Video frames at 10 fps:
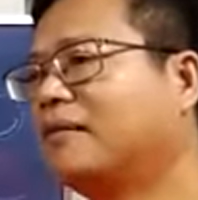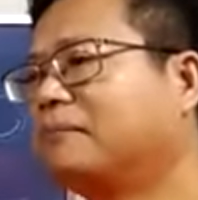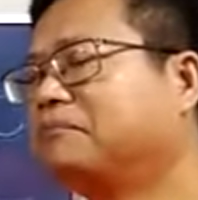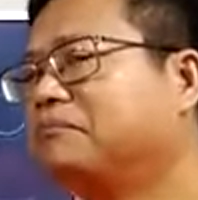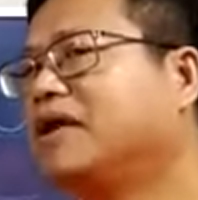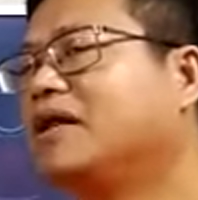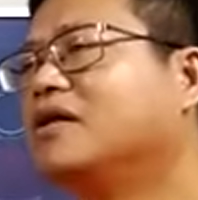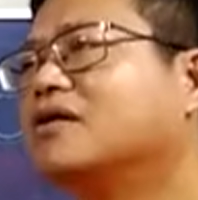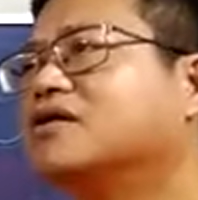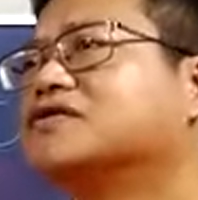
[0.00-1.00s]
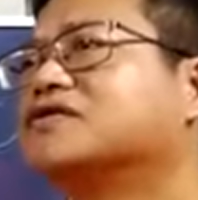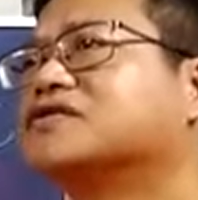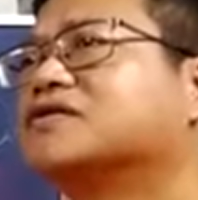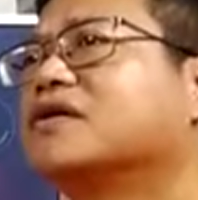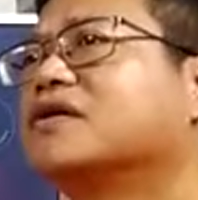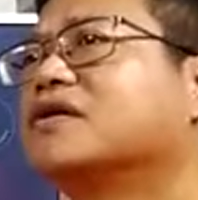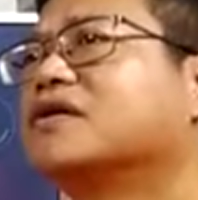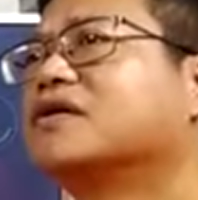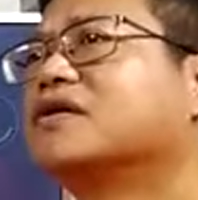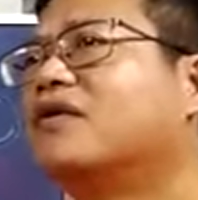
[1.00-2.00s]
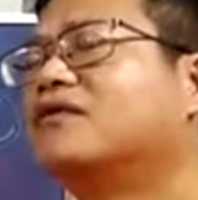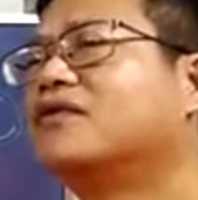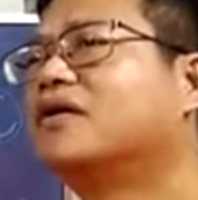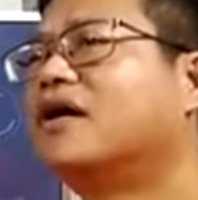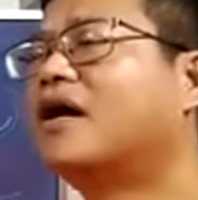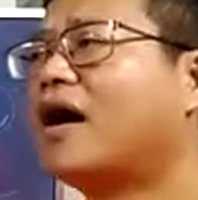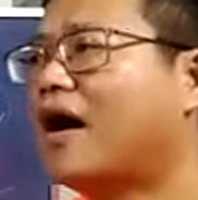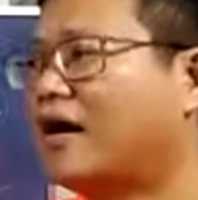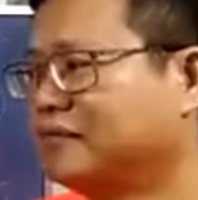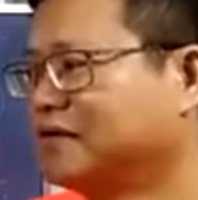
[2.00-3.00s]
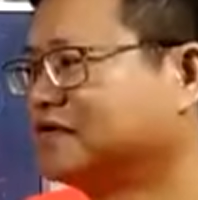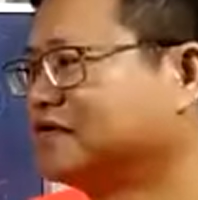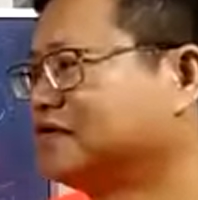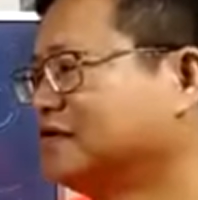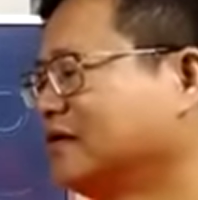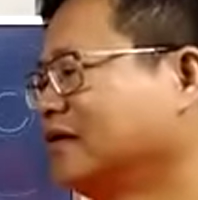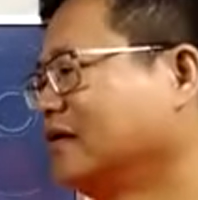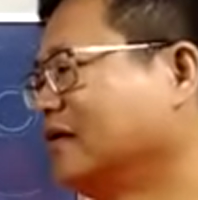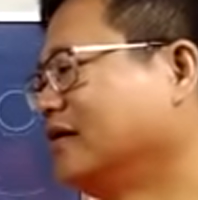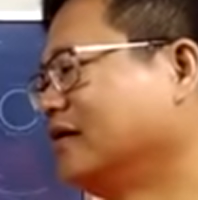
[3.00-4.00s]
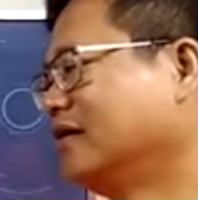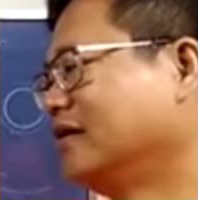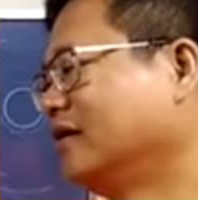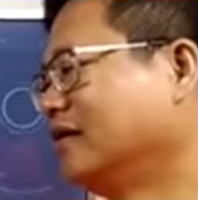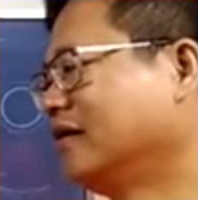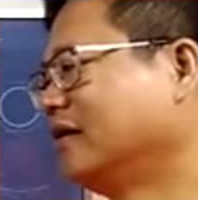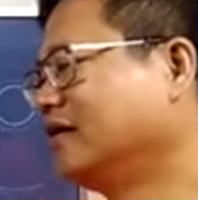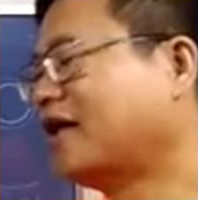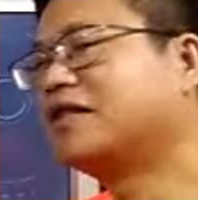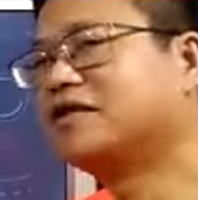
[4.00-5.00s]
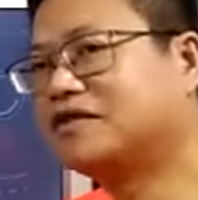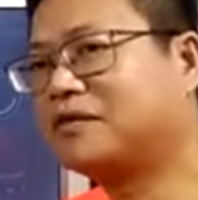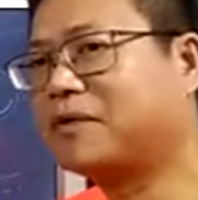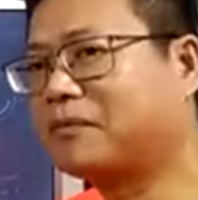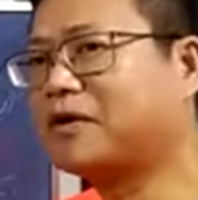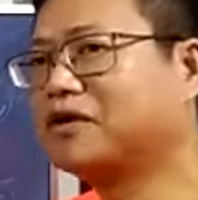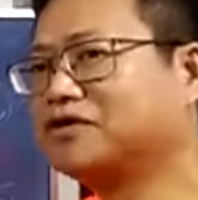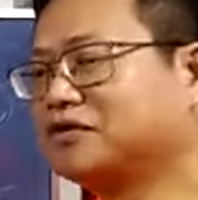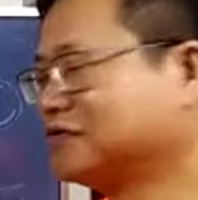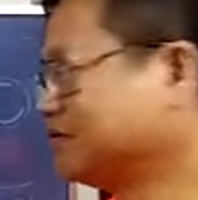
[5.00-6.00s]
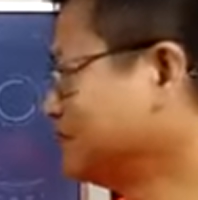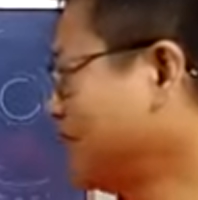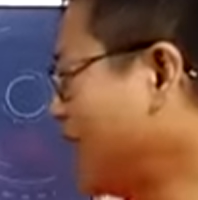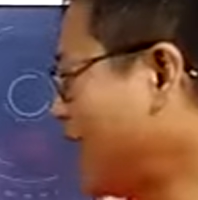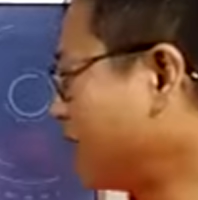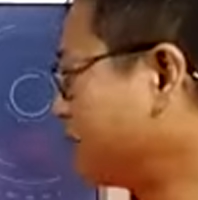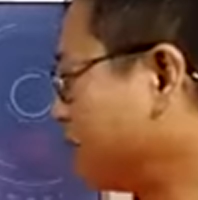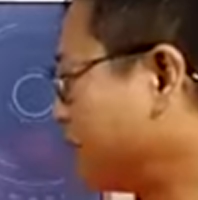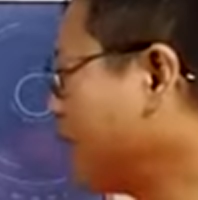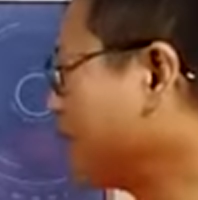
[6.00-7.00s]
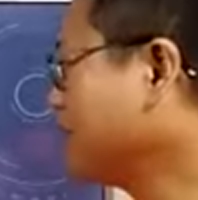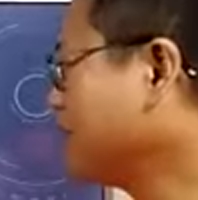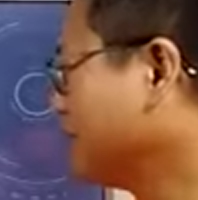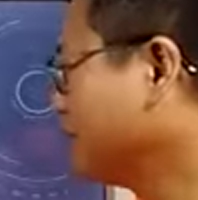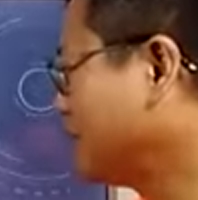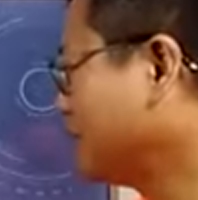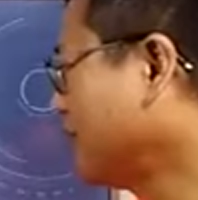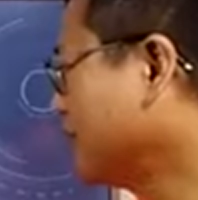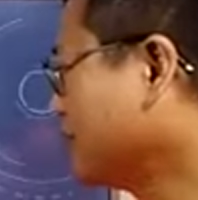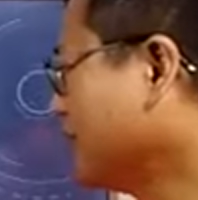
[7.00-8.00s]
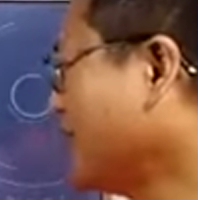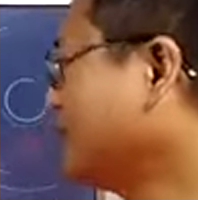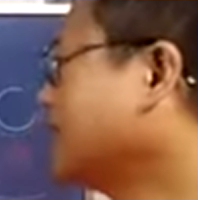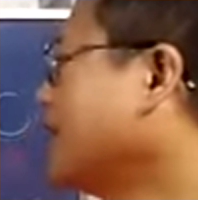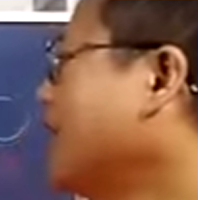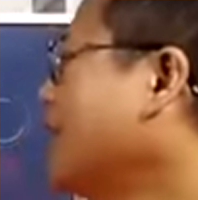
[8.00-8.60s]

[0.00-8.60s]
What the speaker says: millions of armies. And that is their preparations. They are preparing for that. And they